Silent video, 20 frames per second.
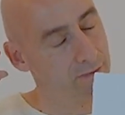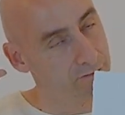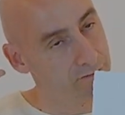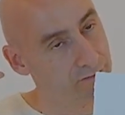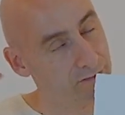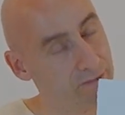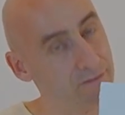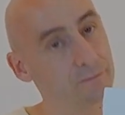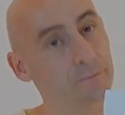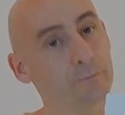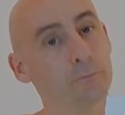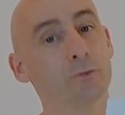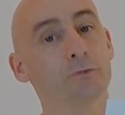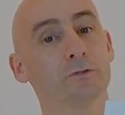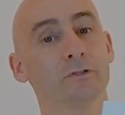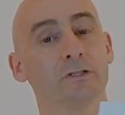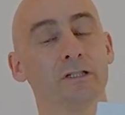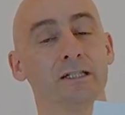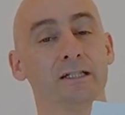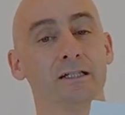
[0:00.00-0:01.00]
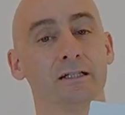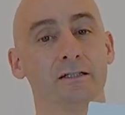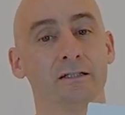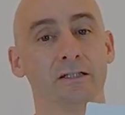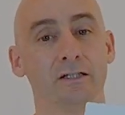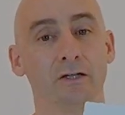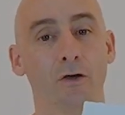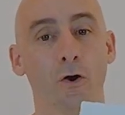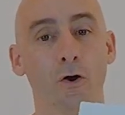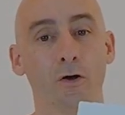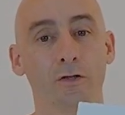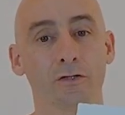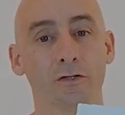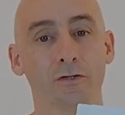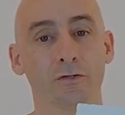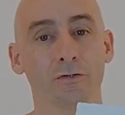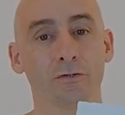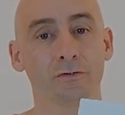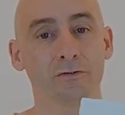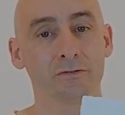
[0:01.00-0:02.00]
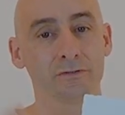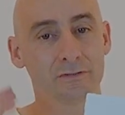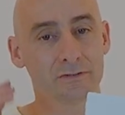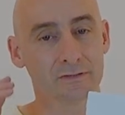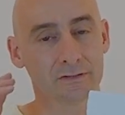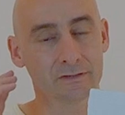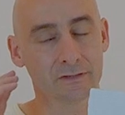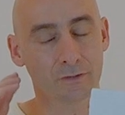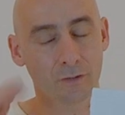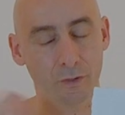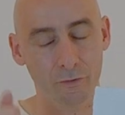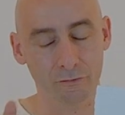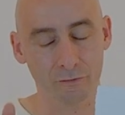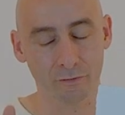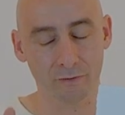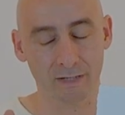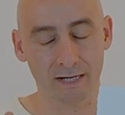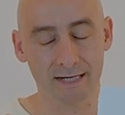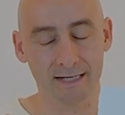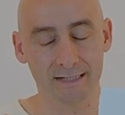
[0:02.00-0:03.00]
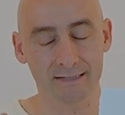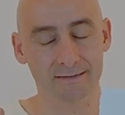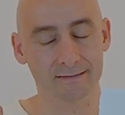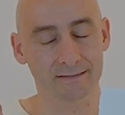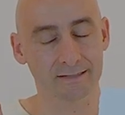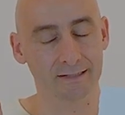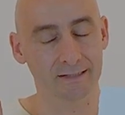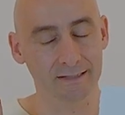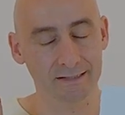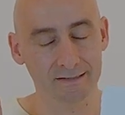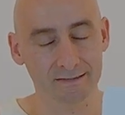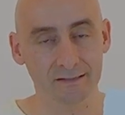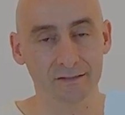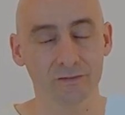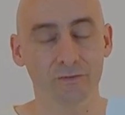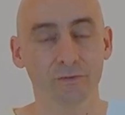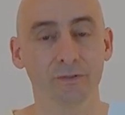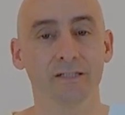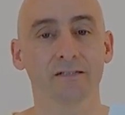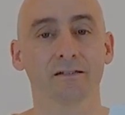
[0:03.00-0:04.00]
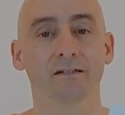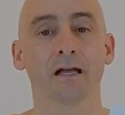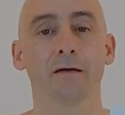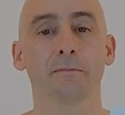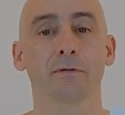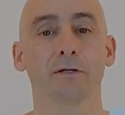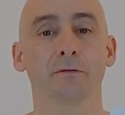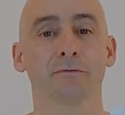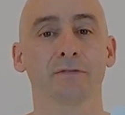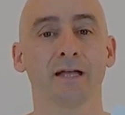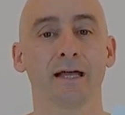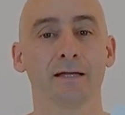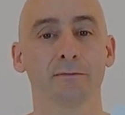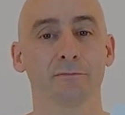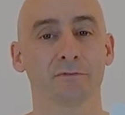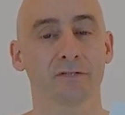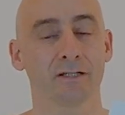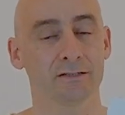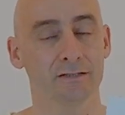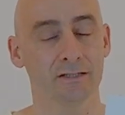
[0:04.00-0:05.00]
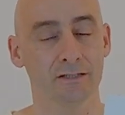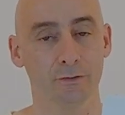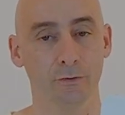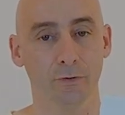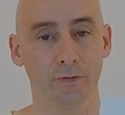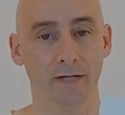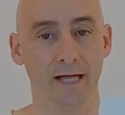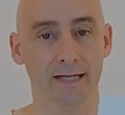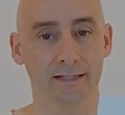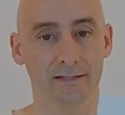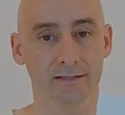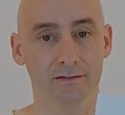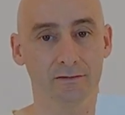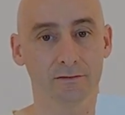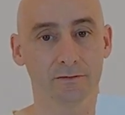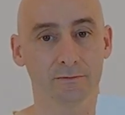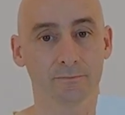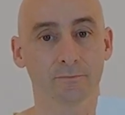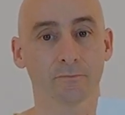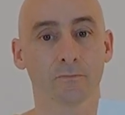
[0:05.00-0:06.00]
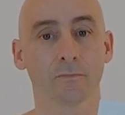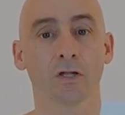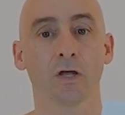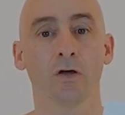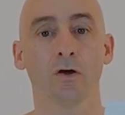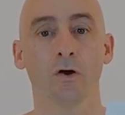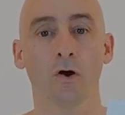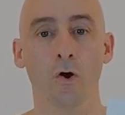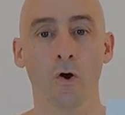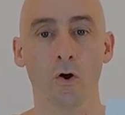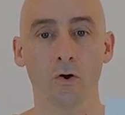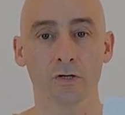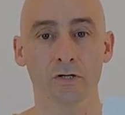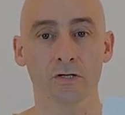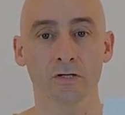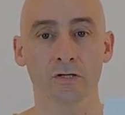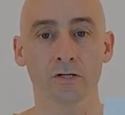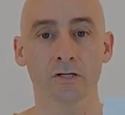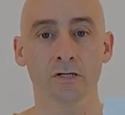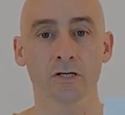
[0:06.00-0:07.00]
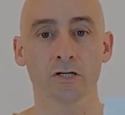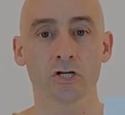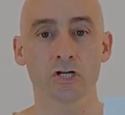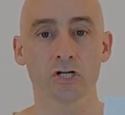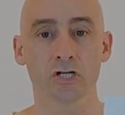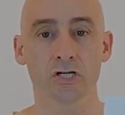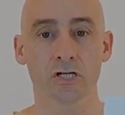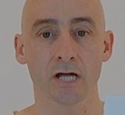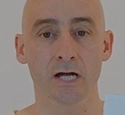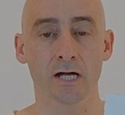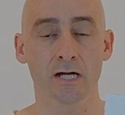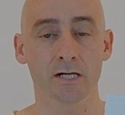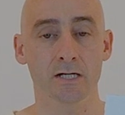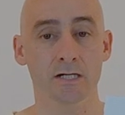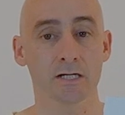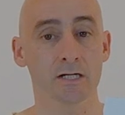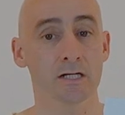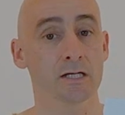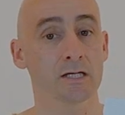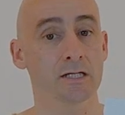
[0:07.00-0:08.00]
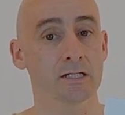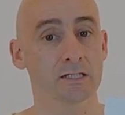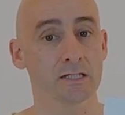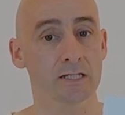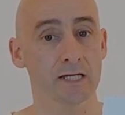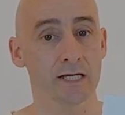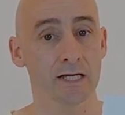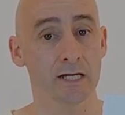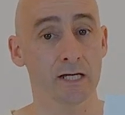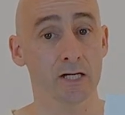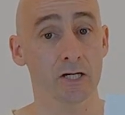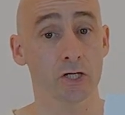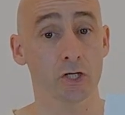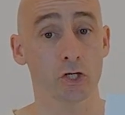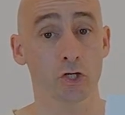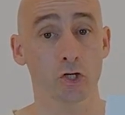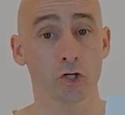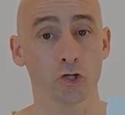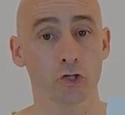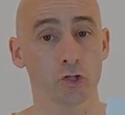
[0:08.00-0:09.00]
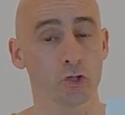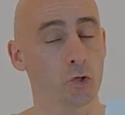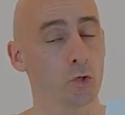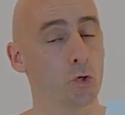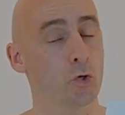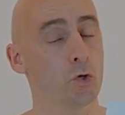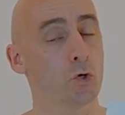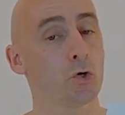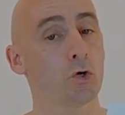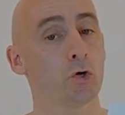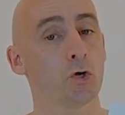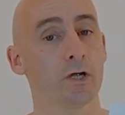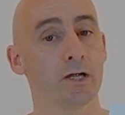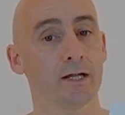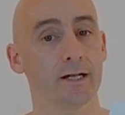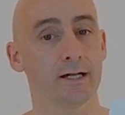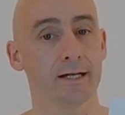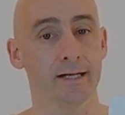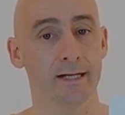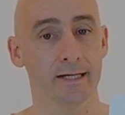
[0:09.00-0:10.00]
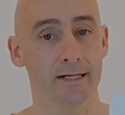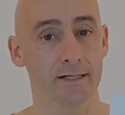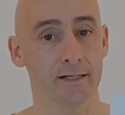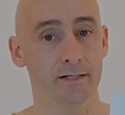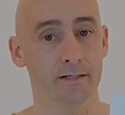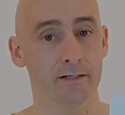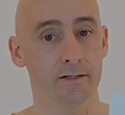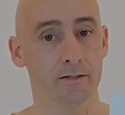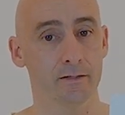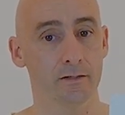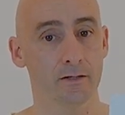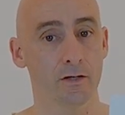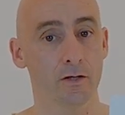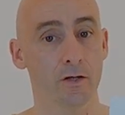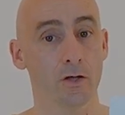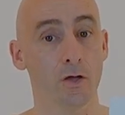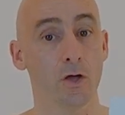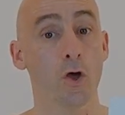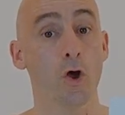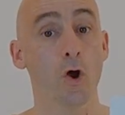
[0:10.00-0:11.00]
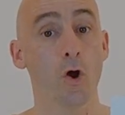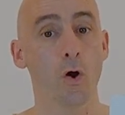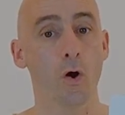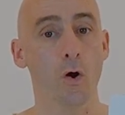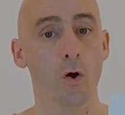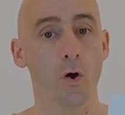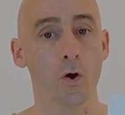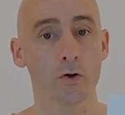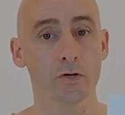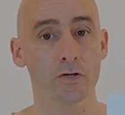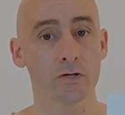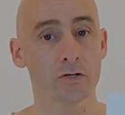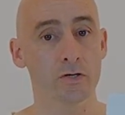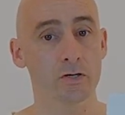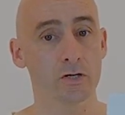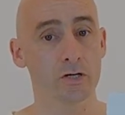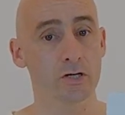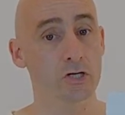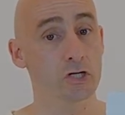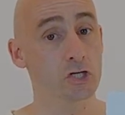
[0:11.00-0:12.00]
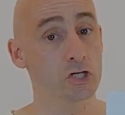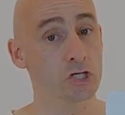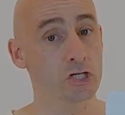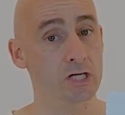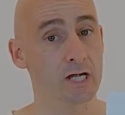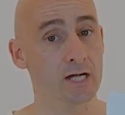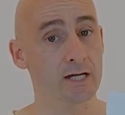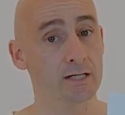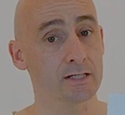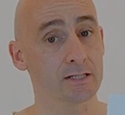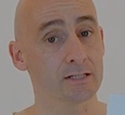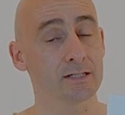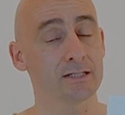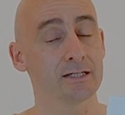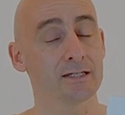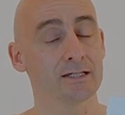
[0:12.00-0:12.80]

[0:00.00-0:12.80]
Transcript: just put the audio, close your eyes, listen to it a couple of times until you get it. Hon Sha Sho Nen. Hon Sha